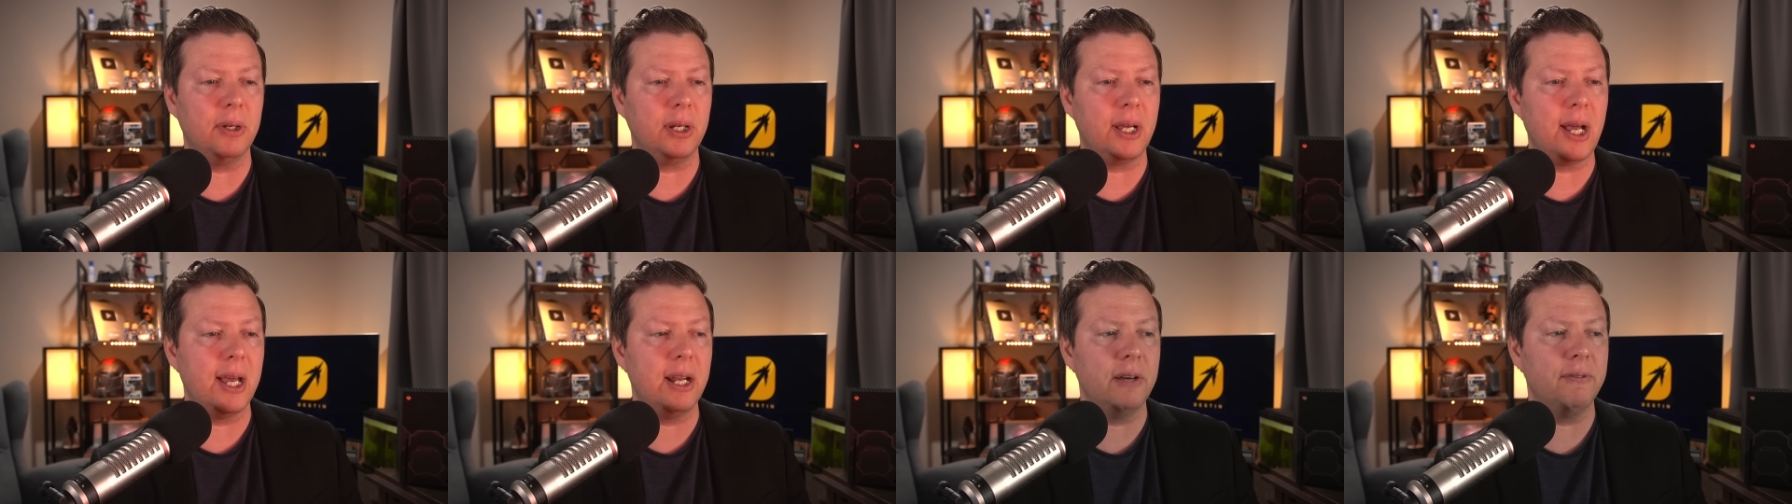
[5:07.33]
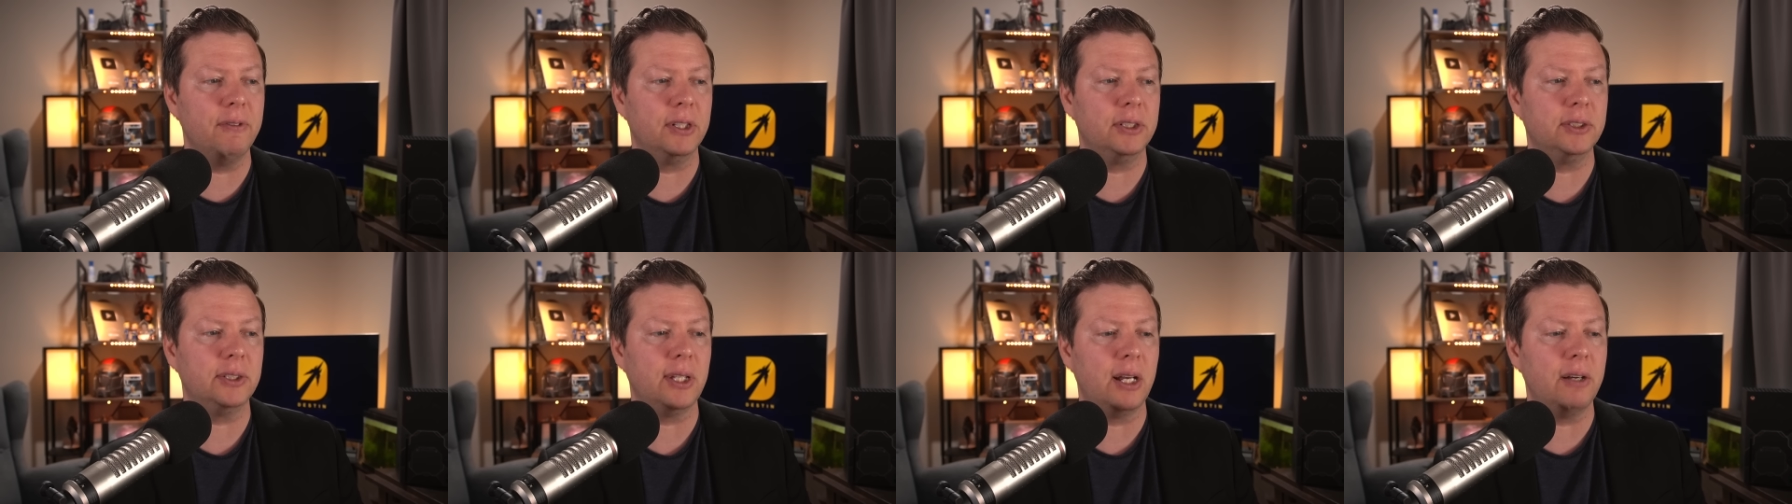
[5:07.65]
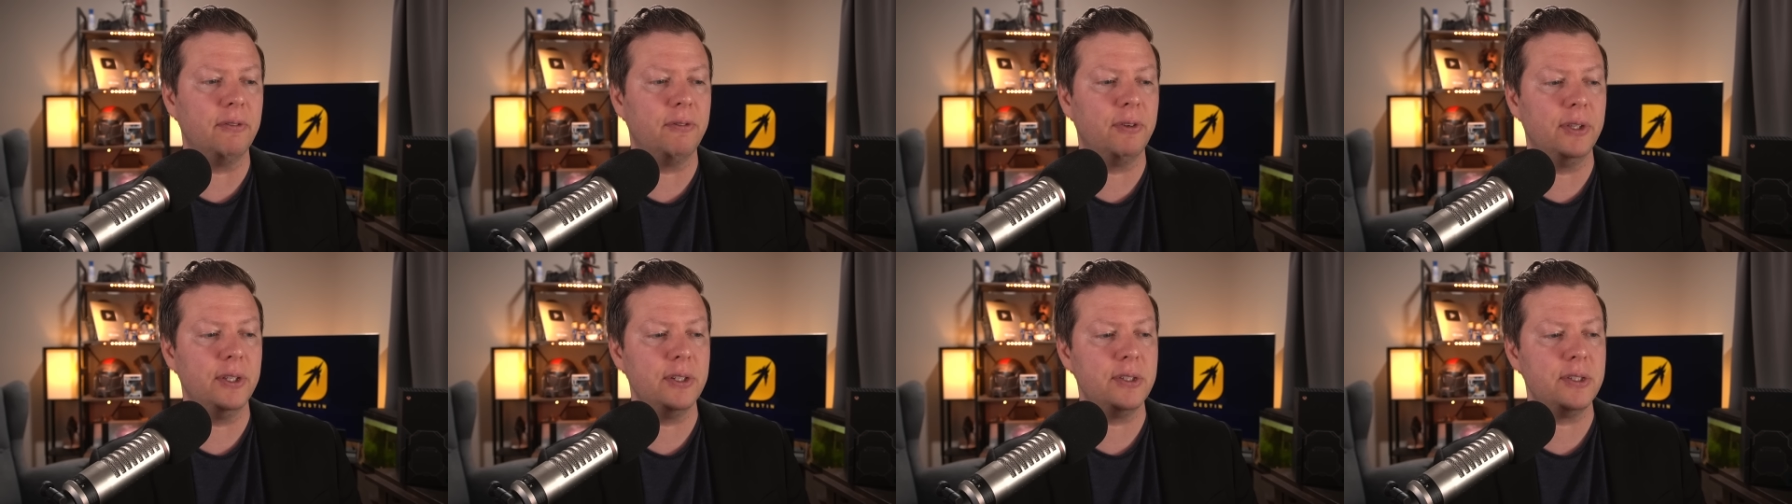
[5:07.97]
kind of
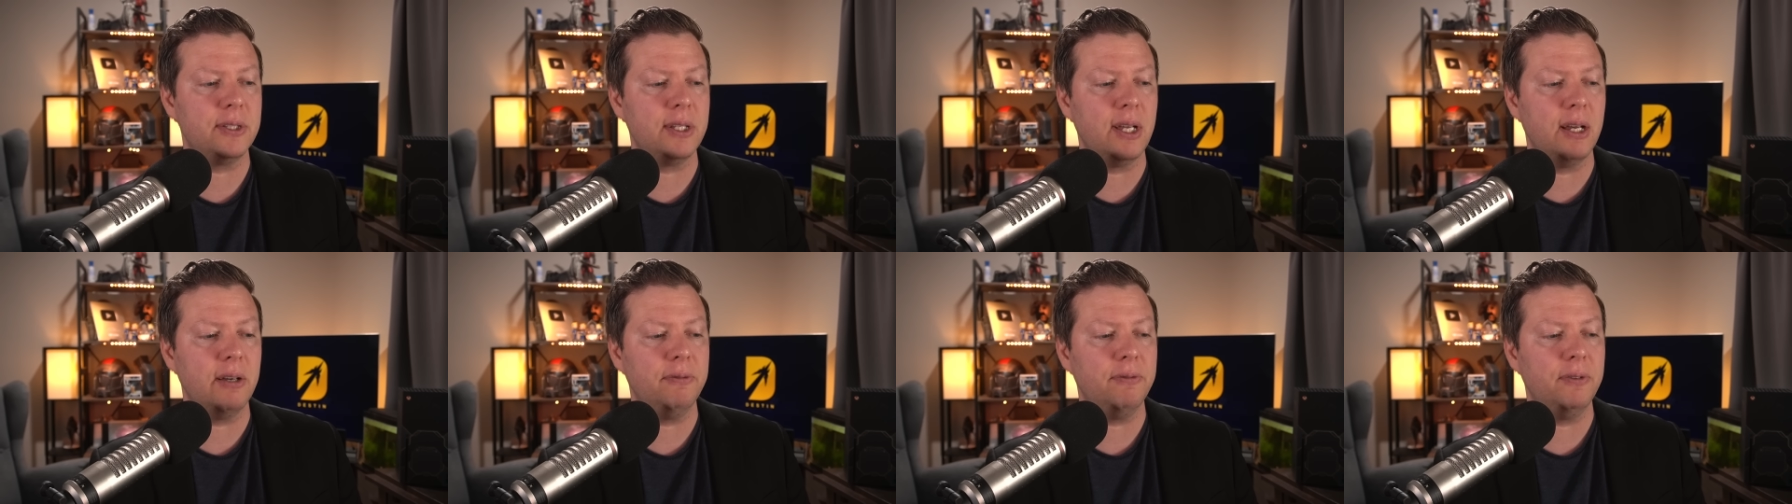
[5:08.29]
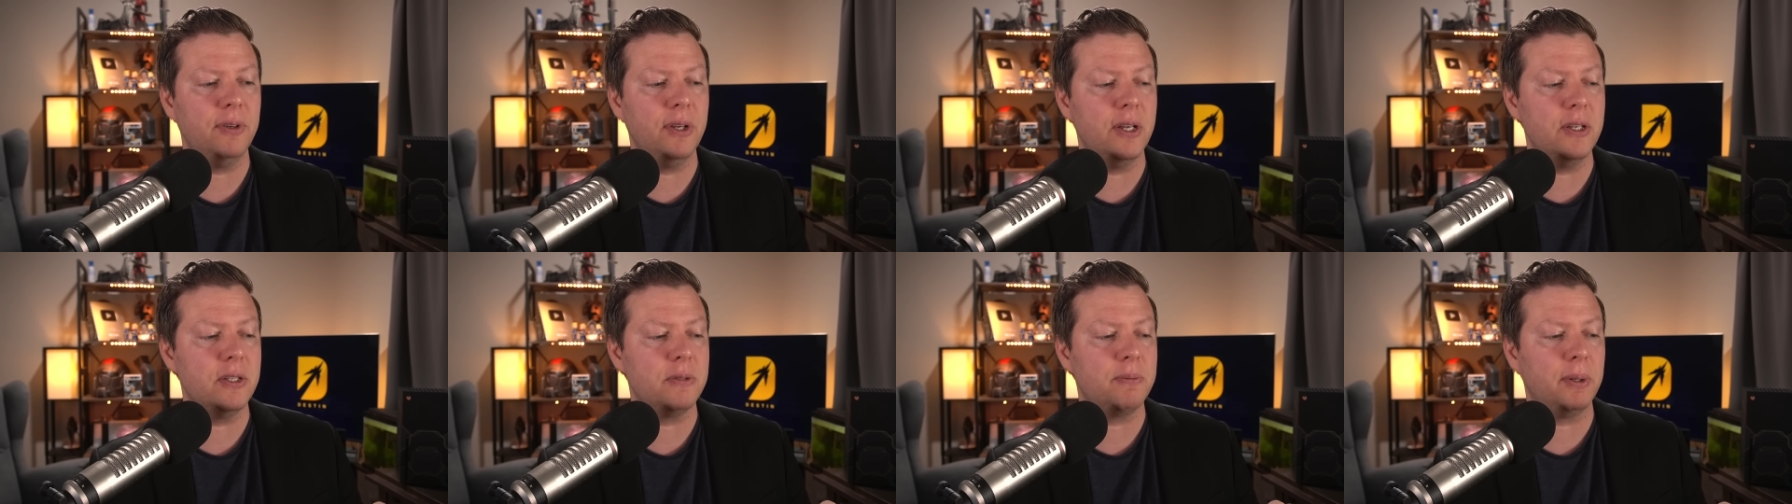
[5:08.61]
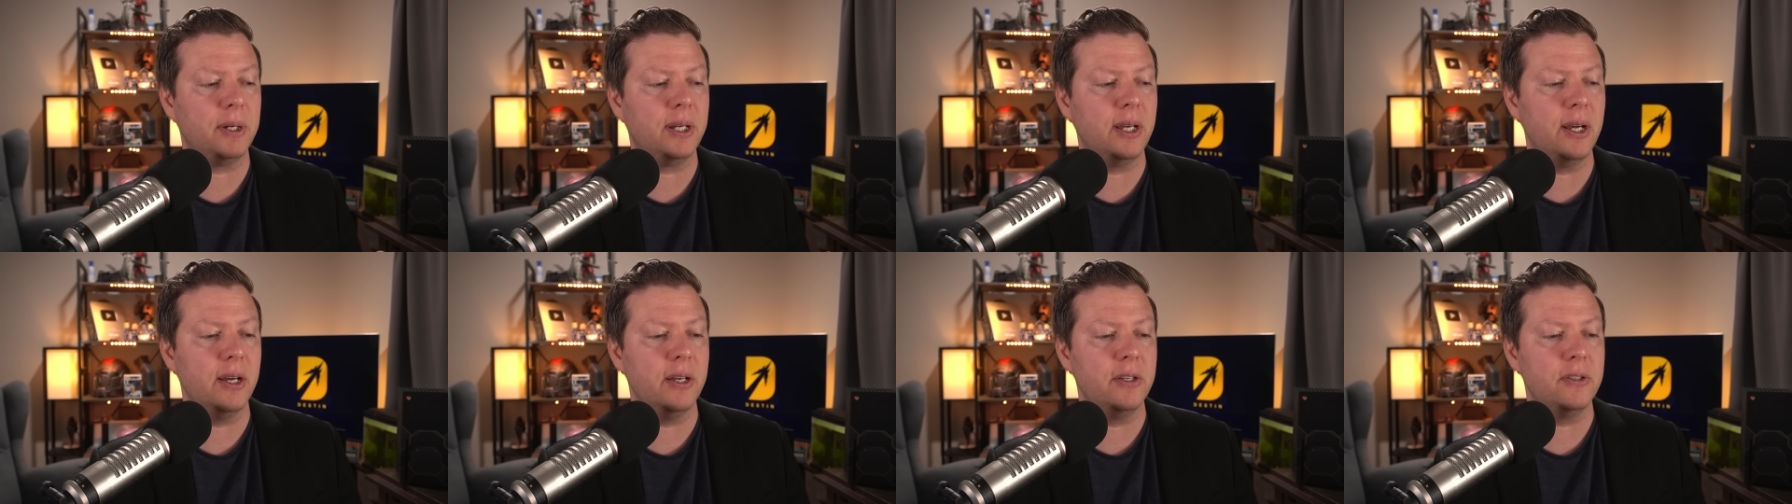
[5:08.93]
excited for this stuff is
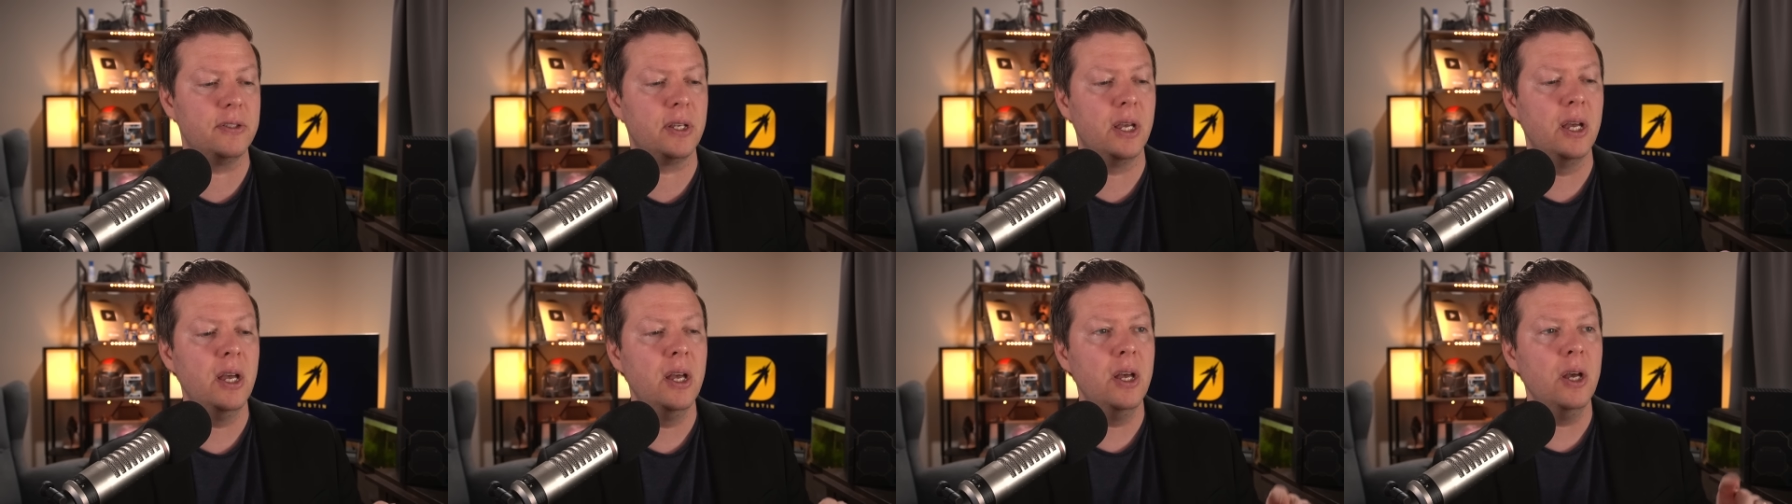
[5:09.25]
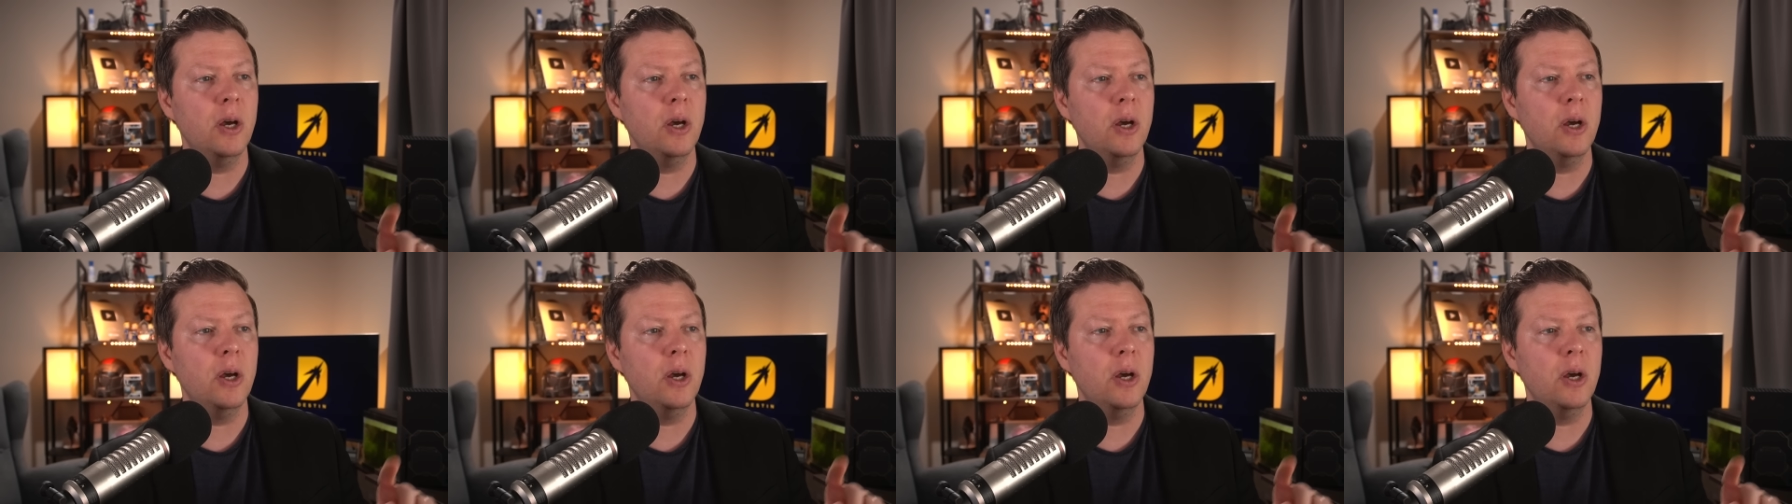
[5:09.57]
because